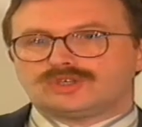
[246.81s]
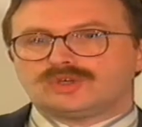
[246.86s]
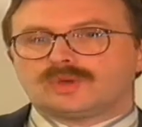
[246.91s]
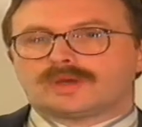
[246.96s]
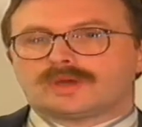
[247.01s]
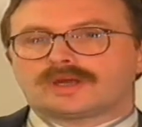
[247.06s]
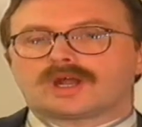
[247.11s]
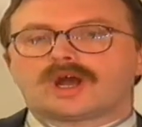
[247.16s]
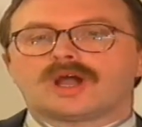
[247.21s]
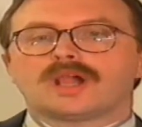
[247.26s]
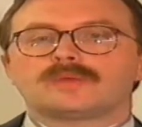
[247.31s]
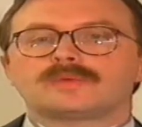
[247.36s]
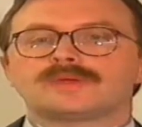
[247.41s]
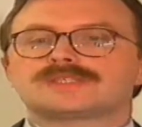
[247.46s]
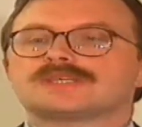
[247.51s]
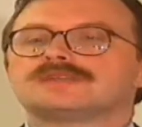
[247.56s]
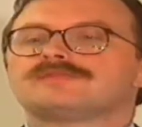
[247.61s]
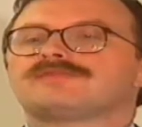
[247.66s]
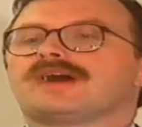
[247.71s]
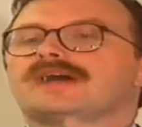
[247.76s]
you are
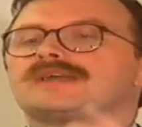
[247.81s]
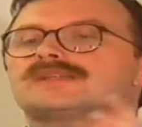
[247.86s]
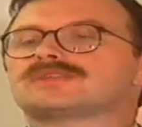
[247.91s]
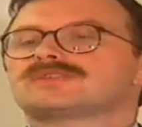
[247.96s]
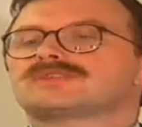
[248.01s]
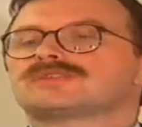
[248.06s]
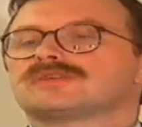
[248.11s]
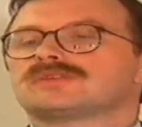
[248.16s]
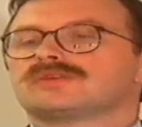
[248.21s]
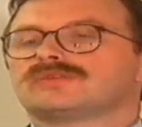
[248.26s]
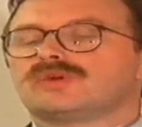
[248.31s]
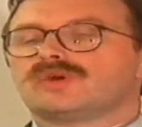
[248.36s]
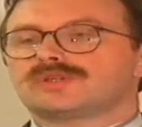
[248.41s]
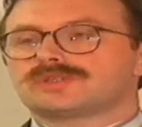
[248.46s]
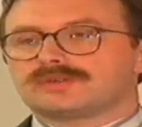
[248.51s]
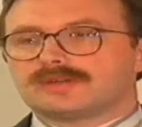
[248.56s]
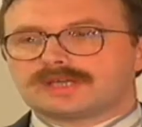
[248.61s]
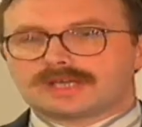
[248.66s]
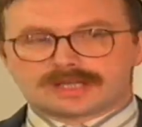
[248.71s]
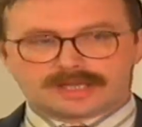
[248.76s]
always invited to the
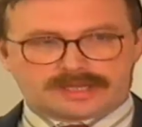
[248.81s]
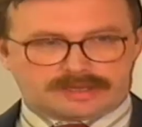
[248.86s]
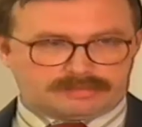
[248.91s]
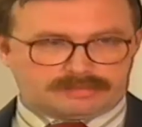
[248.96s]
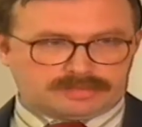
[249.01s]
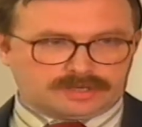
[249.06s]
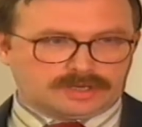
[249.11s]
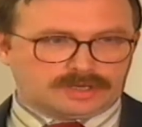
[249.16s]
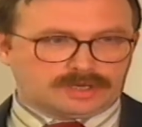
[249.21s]
Rotary Club